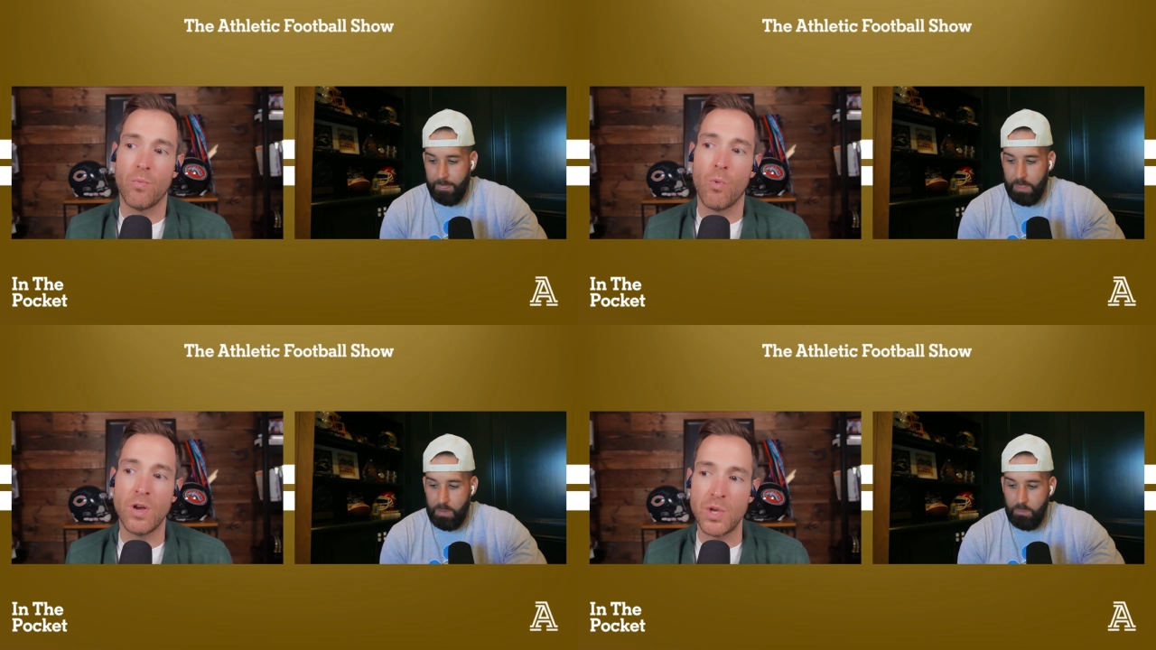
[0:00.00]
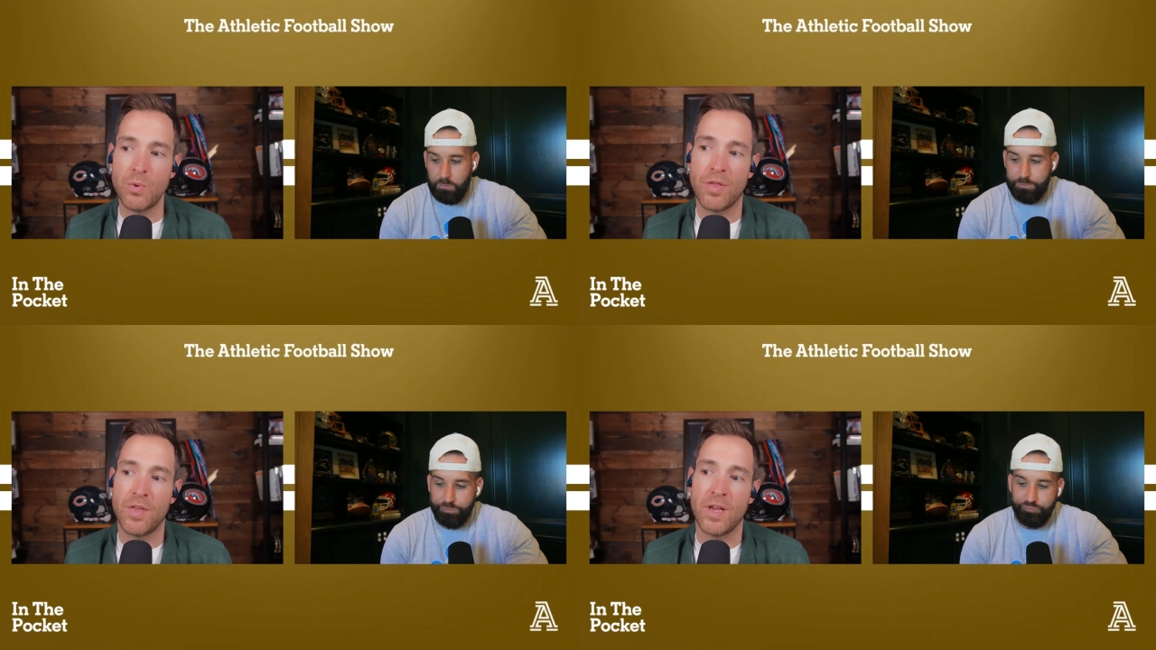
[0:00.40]
Speaker 1: what you
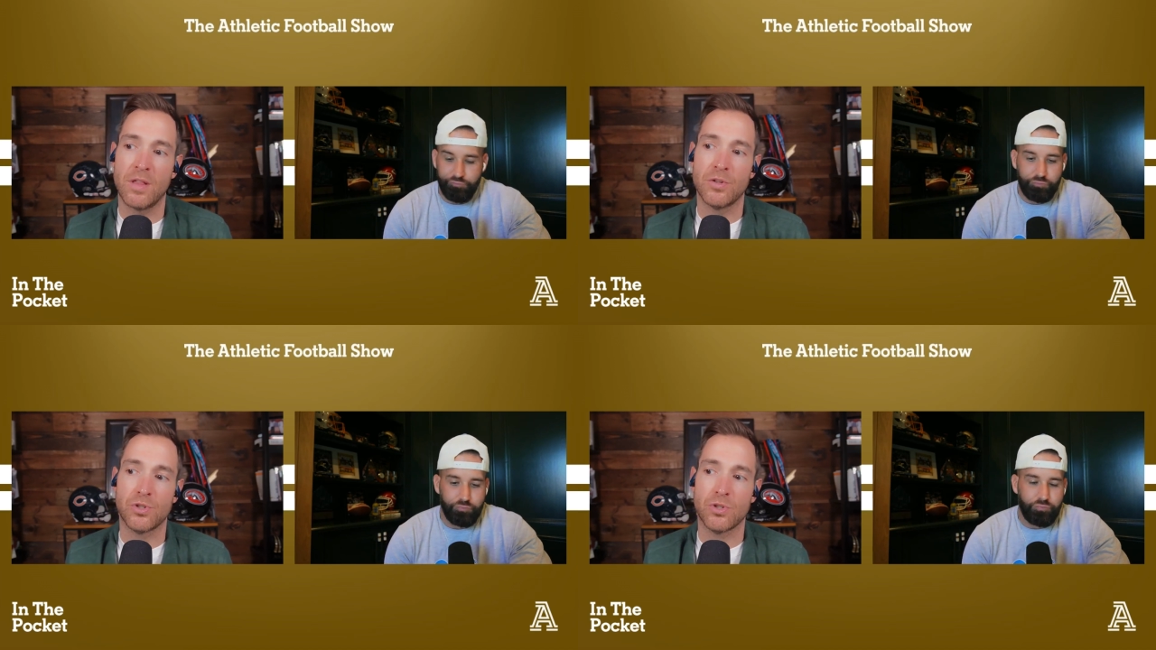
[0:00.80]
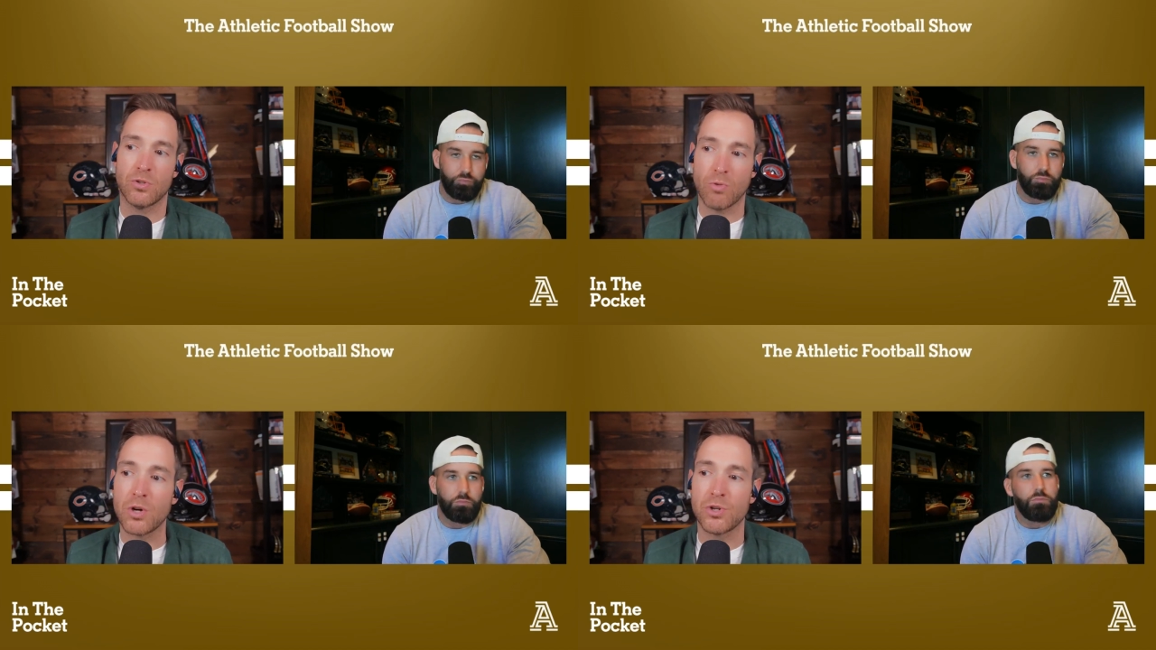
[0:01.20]
think the
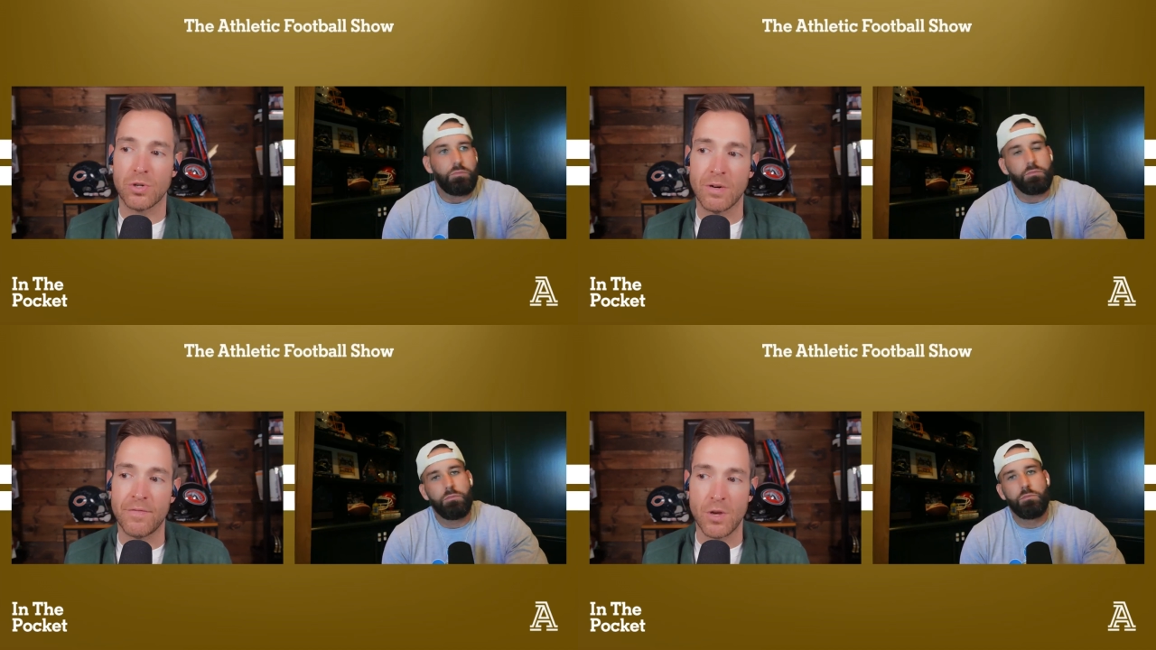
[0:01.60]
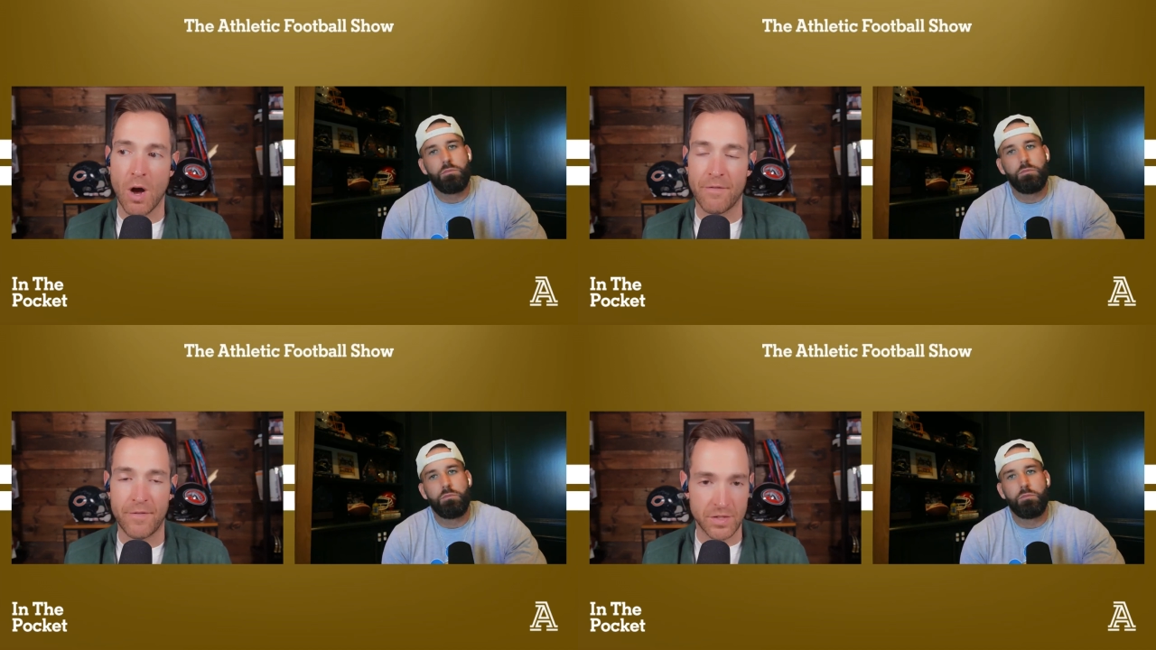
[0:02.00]
structure of the
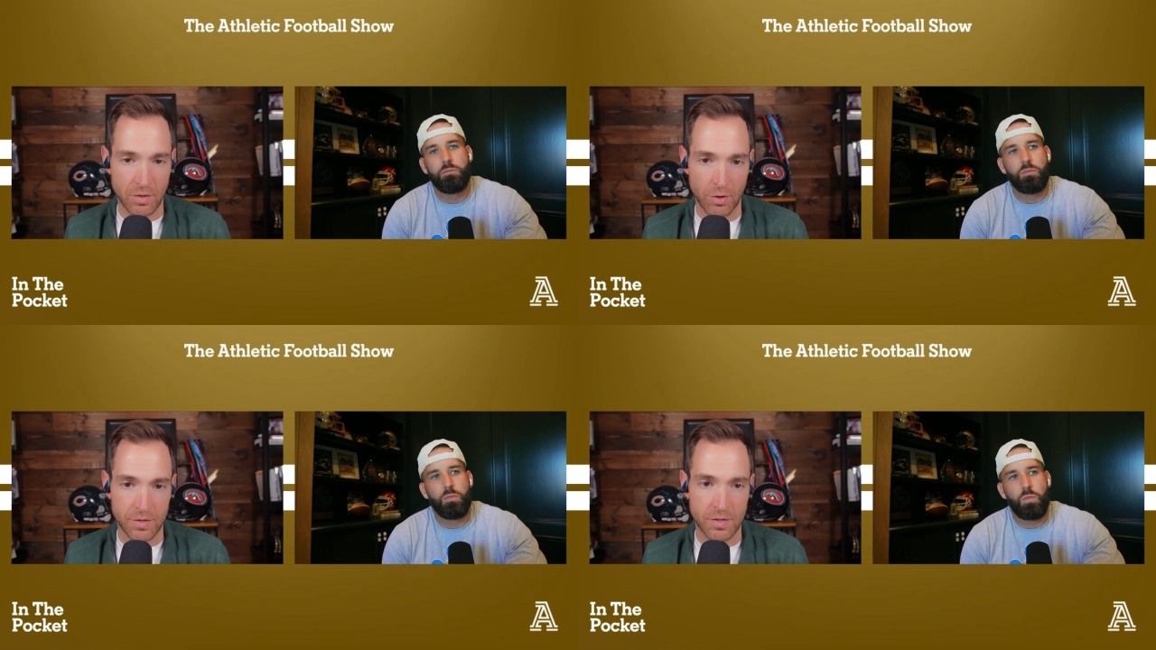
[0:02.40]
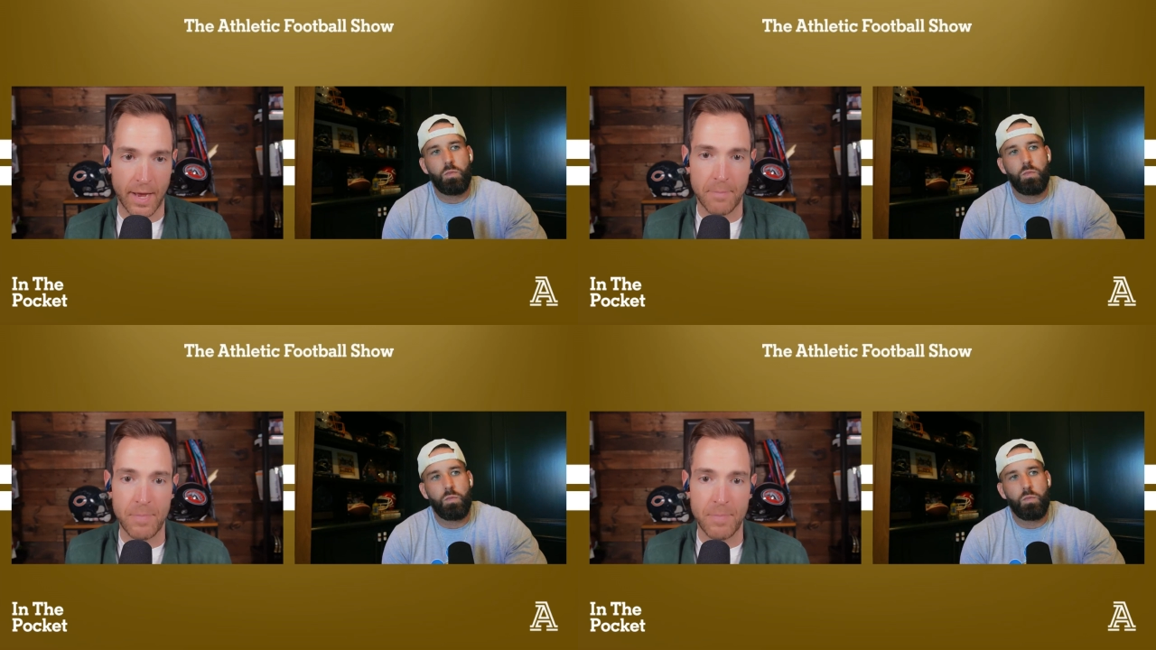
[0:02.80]
offense looks like,